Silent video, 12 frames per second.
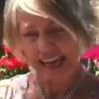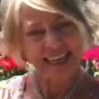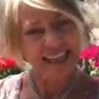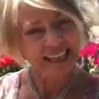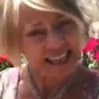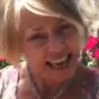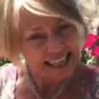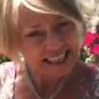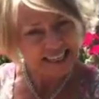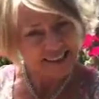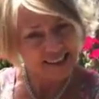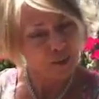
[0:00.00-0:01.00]
I didn't like
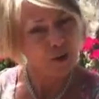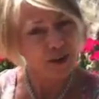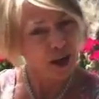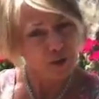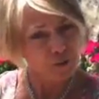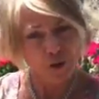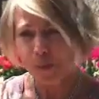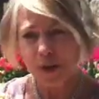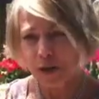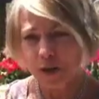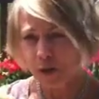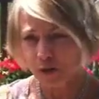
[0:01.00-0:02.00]
these. They were not
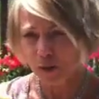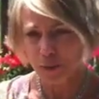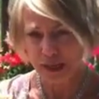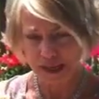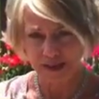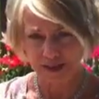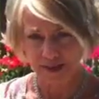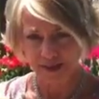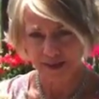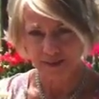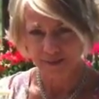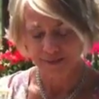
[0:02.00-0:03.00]
familiar to me.
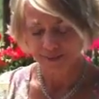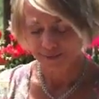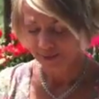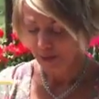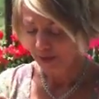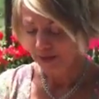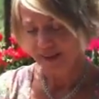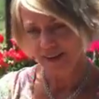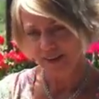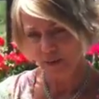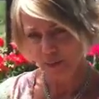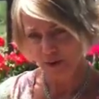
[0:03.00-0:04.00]
My
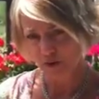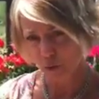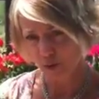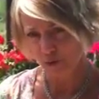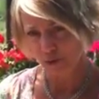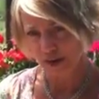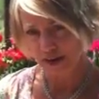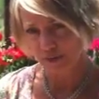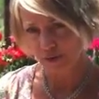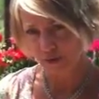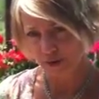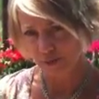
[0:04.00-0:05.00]
taste buds weren't ready
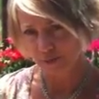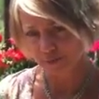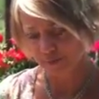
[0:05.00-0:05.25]
for them.